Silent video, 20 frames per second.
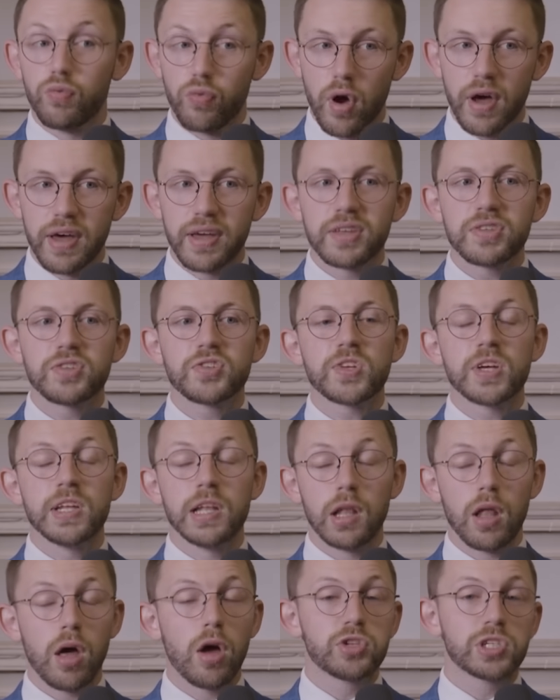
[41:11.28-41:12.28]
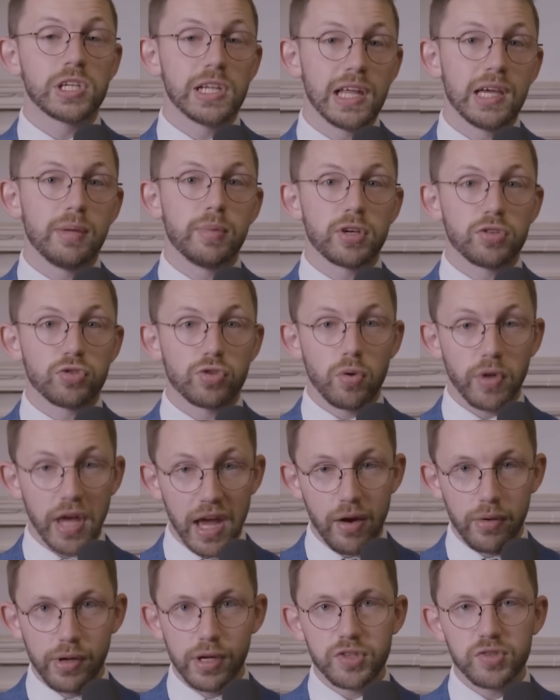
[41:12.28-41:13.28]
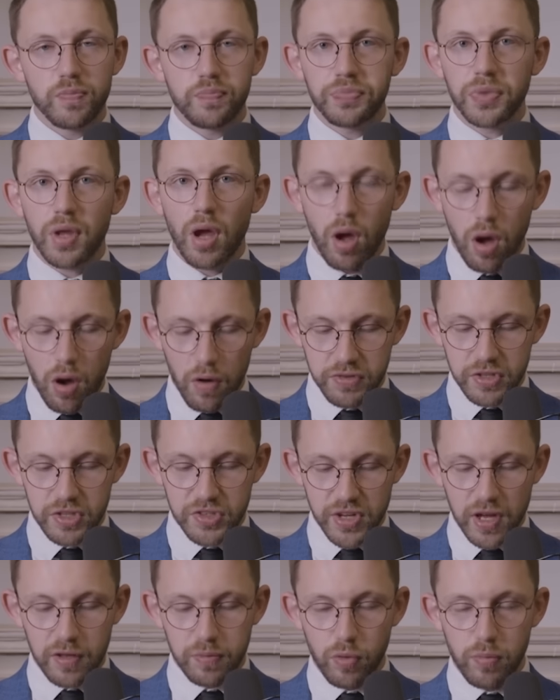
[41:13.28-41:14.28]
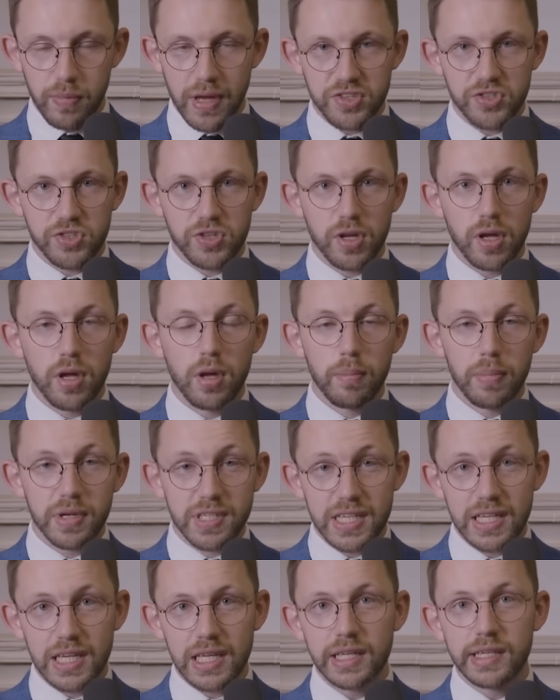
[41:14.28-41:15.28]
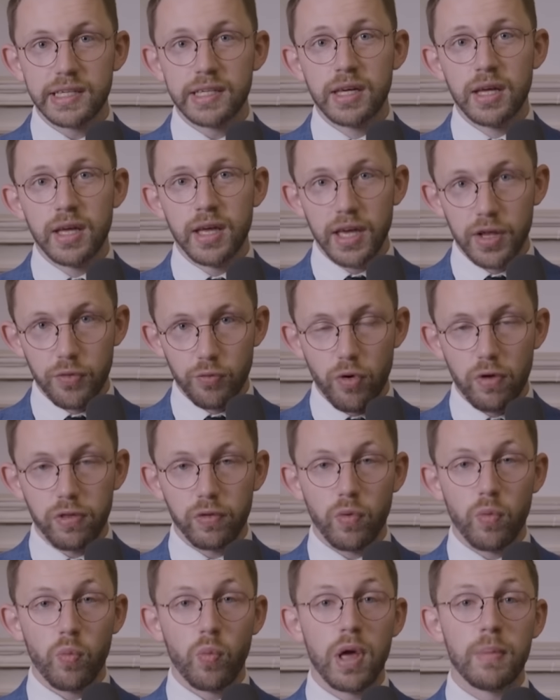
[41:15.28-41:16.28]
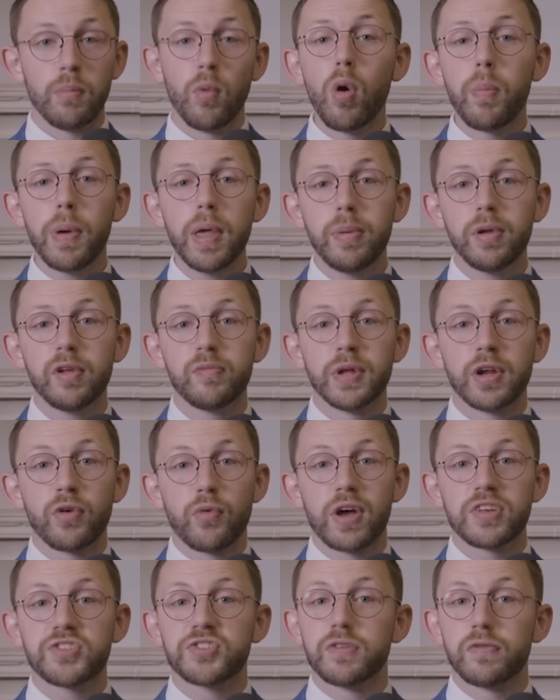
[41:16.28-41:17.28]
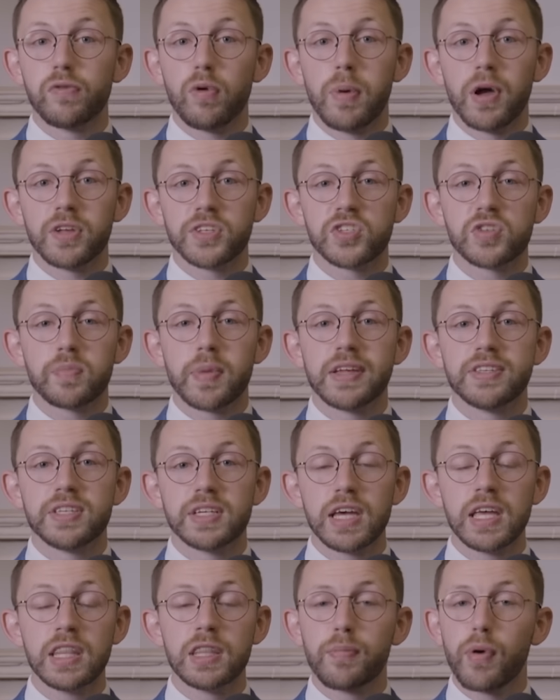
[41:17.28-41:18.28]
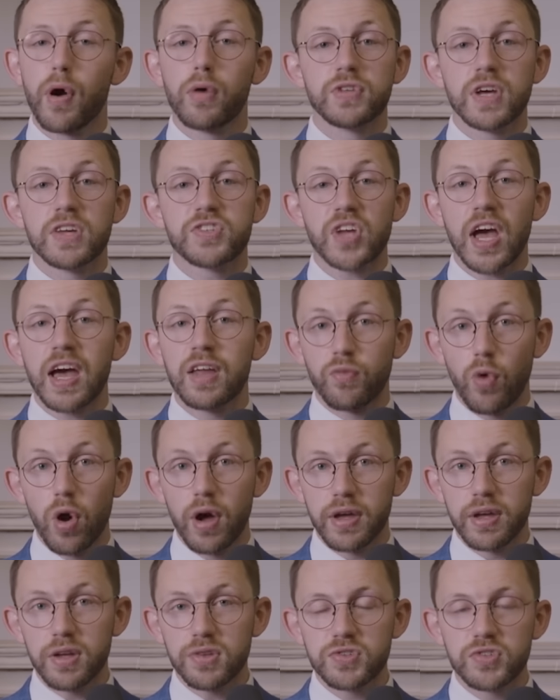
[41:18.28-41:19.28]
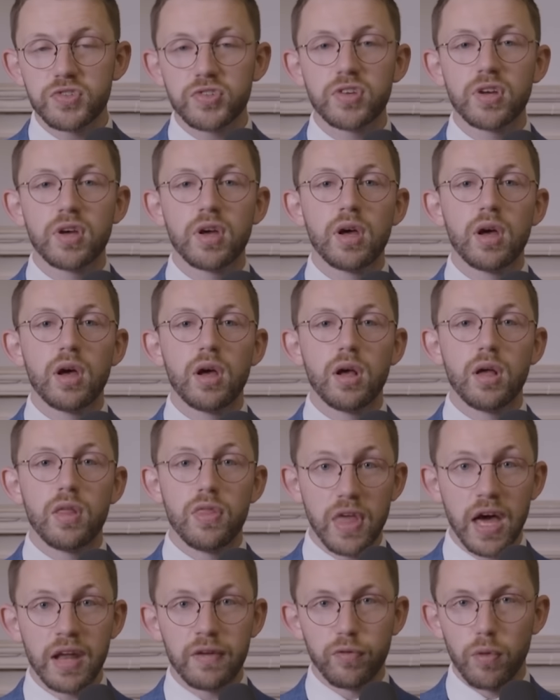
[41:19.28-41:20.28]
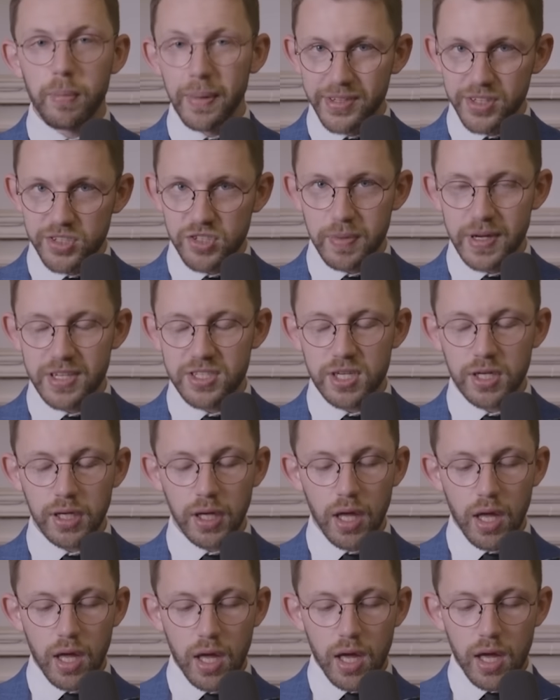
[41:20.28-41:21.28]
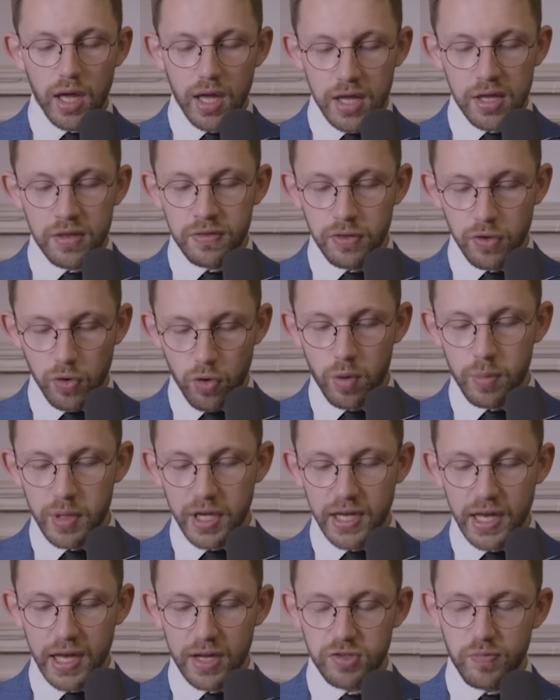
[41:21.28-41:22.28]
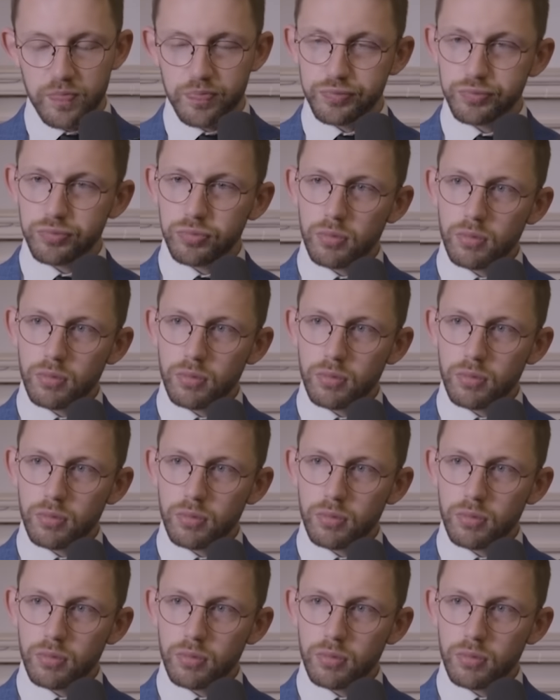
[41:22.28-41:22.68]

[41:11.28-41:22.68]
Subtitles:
riots in largely Labour-controlled areas after the Southport massacre, particularly in Rotherham, where more people have been arrested for participating in the protests and riots than for participating in the grooming gangs.